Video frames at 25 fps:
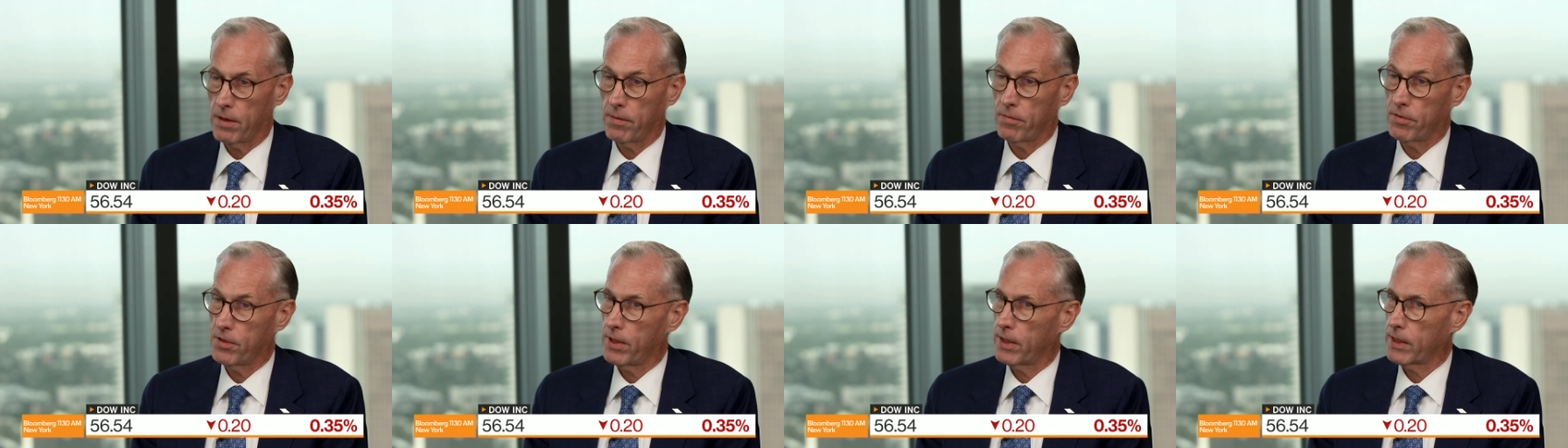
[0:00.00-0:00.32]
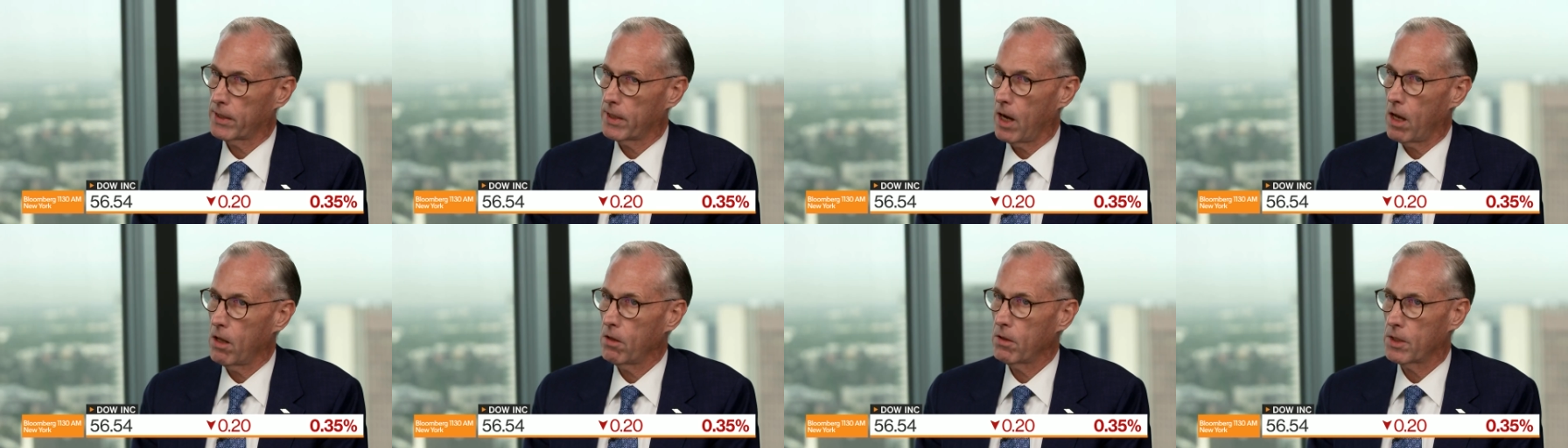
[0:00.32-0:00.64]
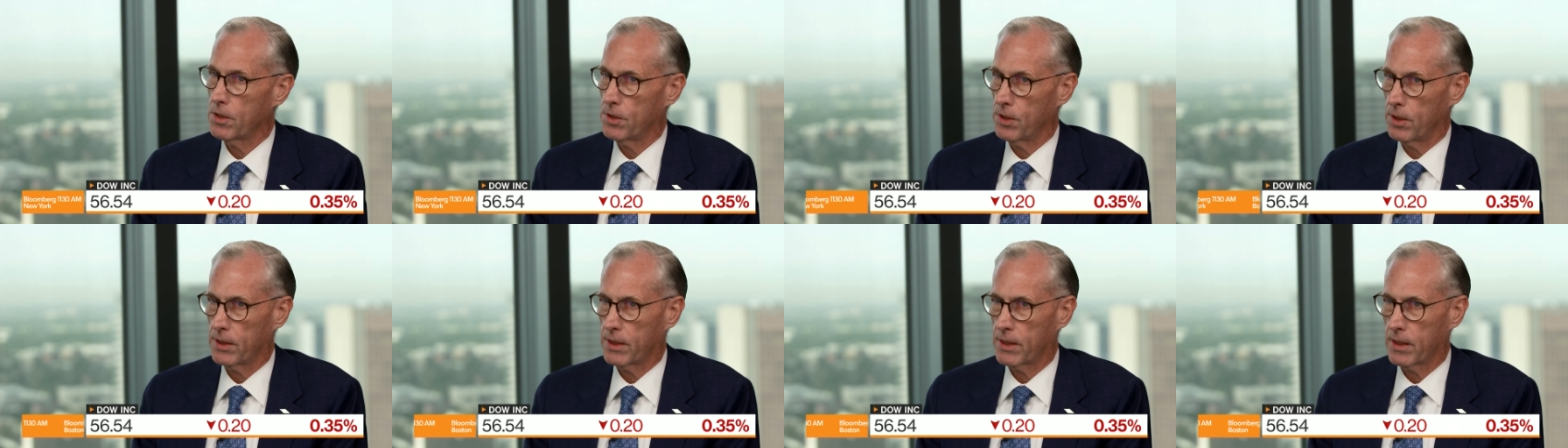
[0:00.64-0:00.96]
of
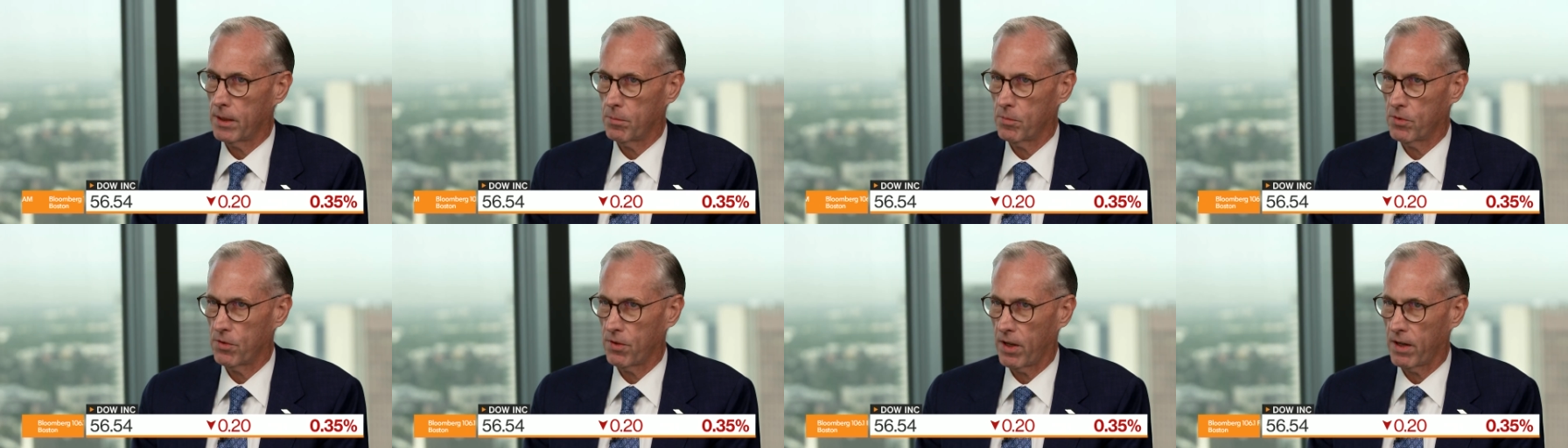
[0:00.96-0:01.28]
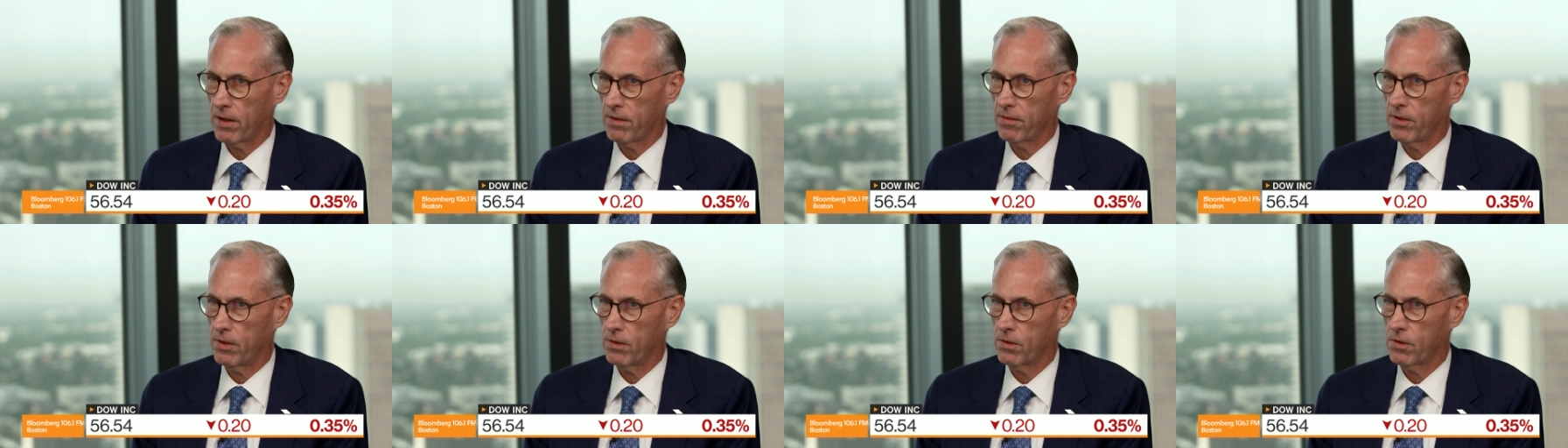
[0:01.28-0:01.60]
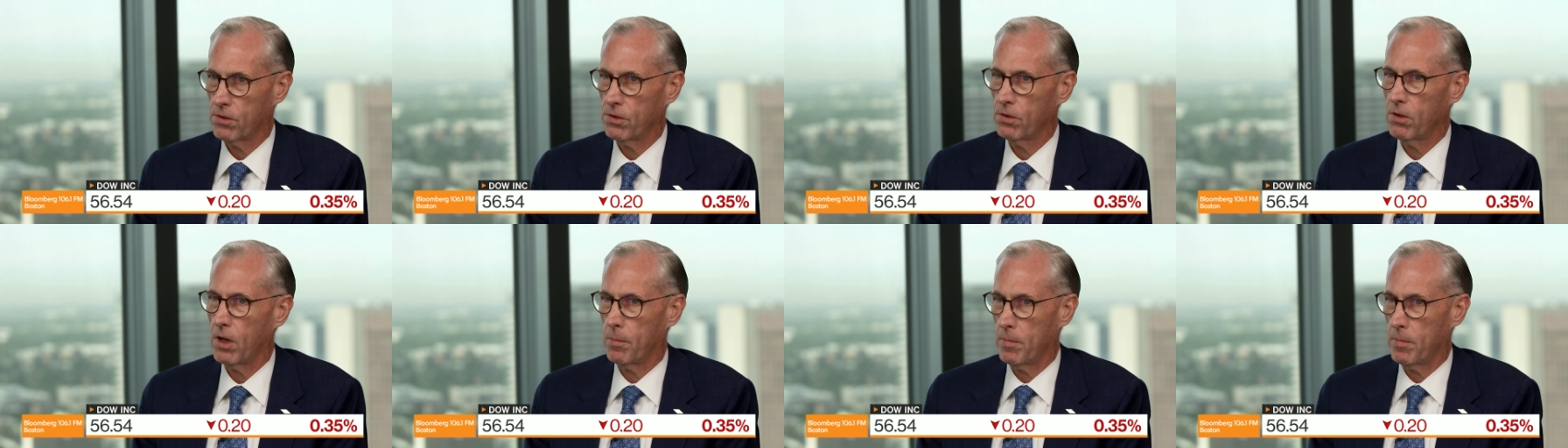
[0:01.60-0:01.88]
technology comes out of there too.